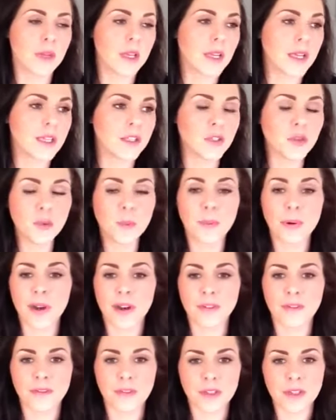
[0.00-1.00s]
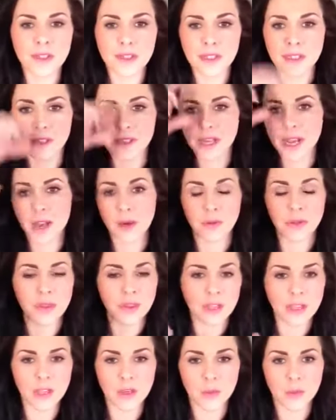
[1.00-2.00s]
It's all preference as to how
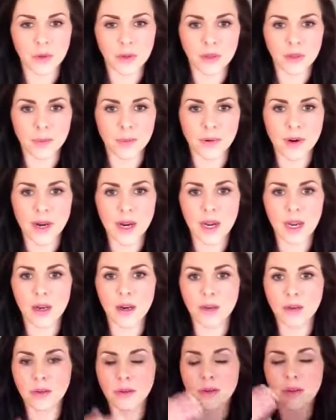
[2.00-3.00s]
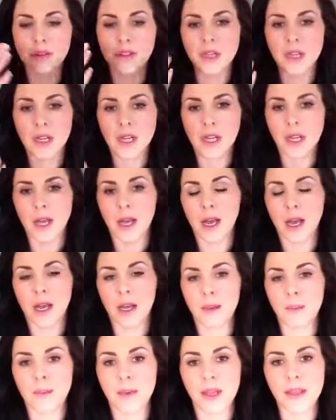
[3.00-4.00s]
thick you want your brows
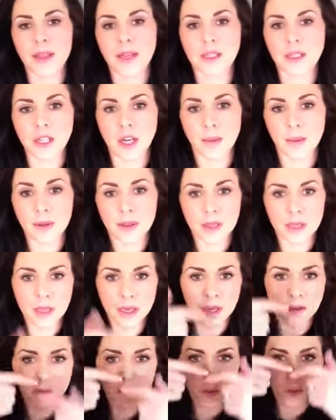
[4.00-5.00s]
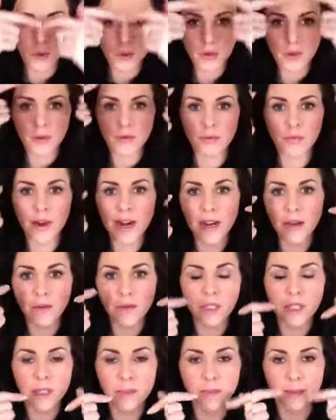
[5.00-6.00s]
and that type of thing. If you want a
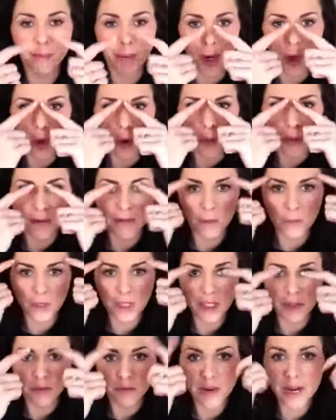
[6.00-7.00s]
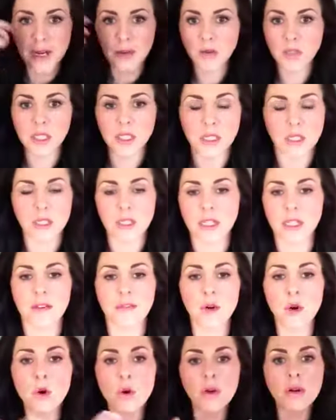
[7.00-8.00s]
rounded bulb, if you want it rounded
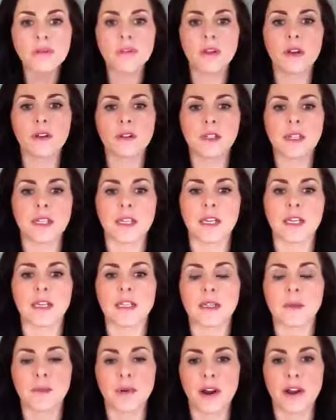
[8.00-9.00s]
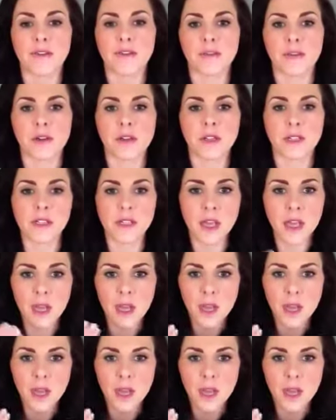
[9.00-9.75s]
underneath, all of those things are preference.